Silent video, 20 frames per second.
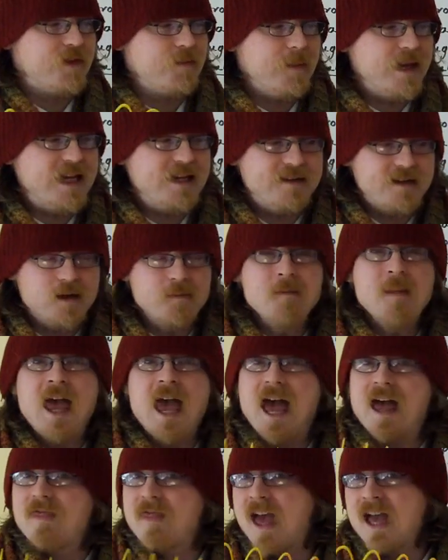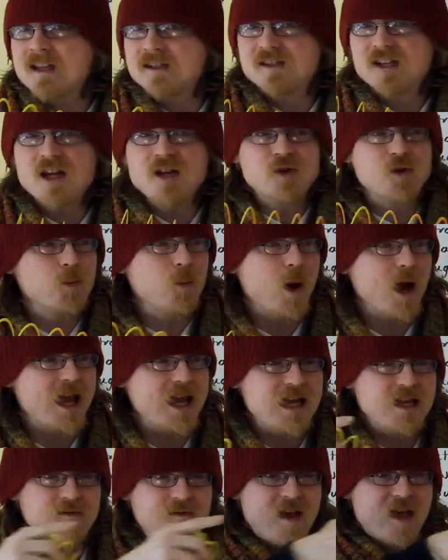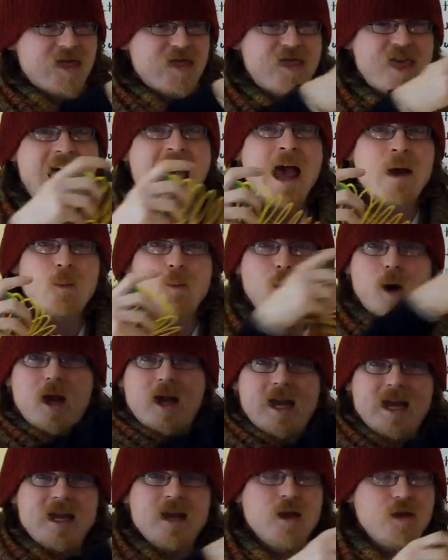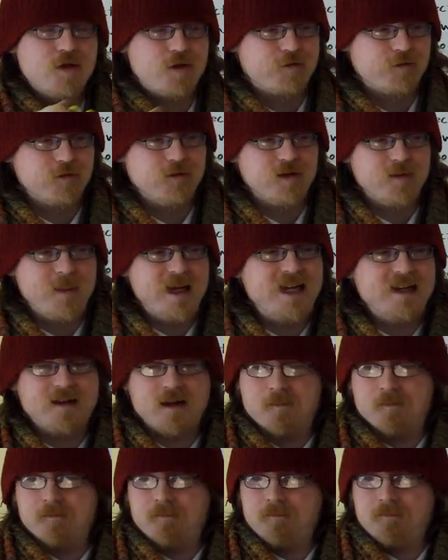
the medium and that sent a wave that way through the medium.